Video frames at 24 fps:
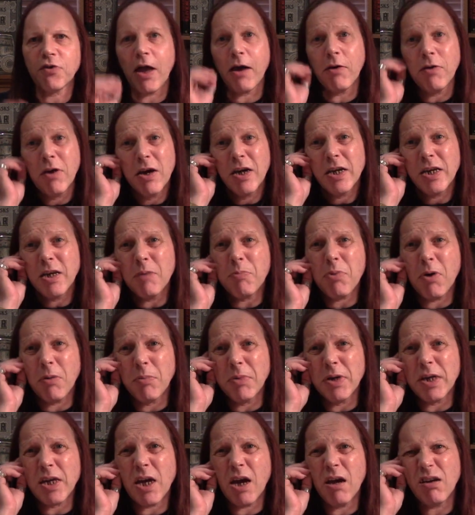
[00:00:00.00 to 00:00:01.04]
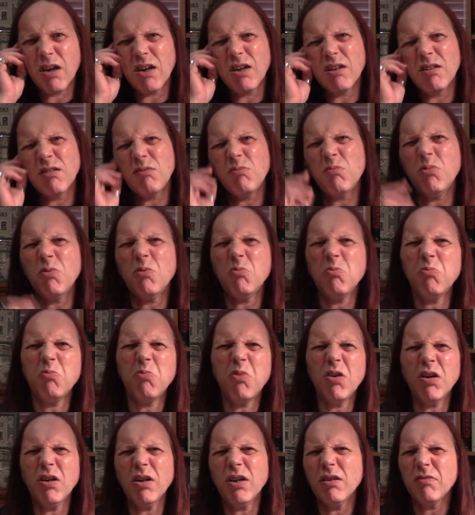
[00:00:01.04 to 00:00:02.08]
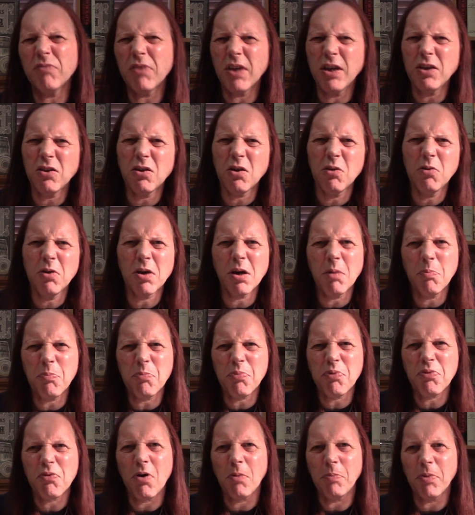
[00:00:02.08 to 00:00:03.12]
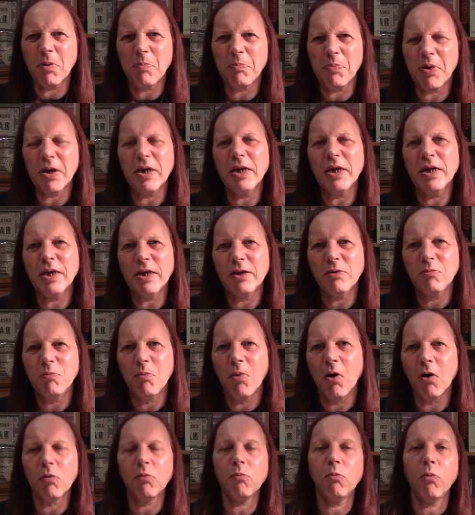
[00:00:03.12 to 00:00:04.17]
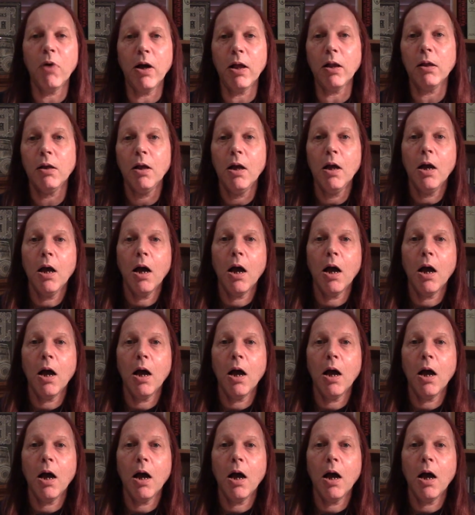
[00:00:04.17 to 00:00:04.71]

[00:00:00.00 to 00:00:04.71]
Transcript: Now, you're probably going, oh, well, why aren't they doing a proper peated malt? Well,